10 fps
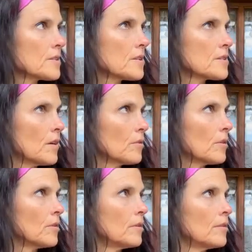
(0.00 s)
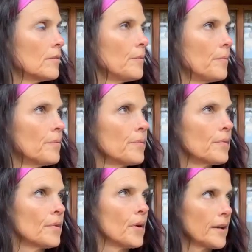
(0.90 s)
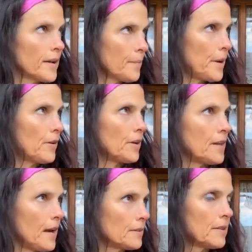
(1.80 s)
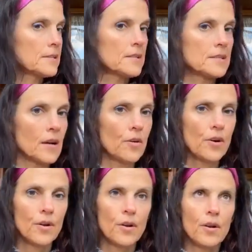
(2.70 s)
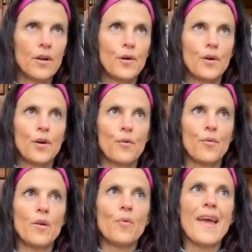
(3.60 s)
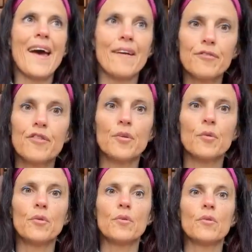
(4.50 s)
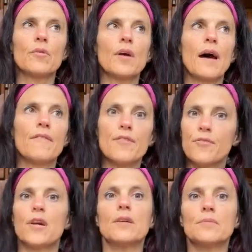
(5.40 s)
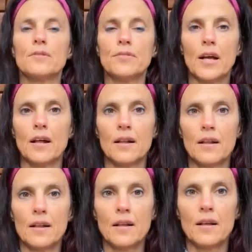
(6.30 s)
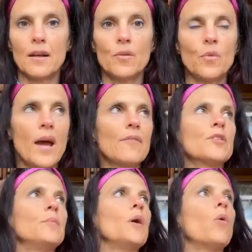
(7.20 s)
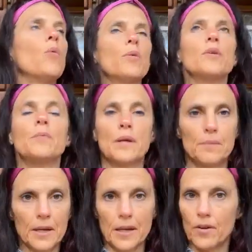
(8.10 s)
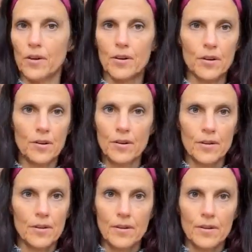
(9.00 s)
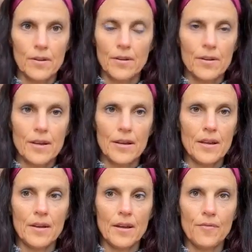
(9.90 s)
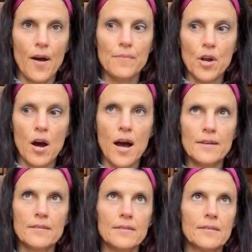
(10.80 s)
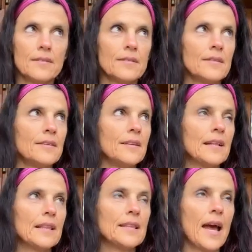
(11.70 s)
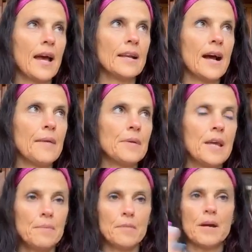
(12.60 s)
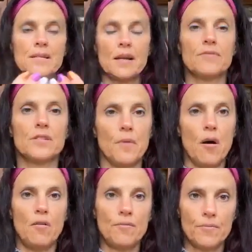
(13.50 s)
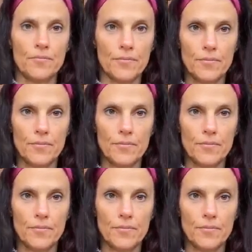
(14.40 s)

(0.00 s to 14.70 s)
Test this out. I can get better at that. Test this out. Right? We have to have the freedom to fail. We have to be open to be a beginner. If I'm not, then I'm keeping myself small.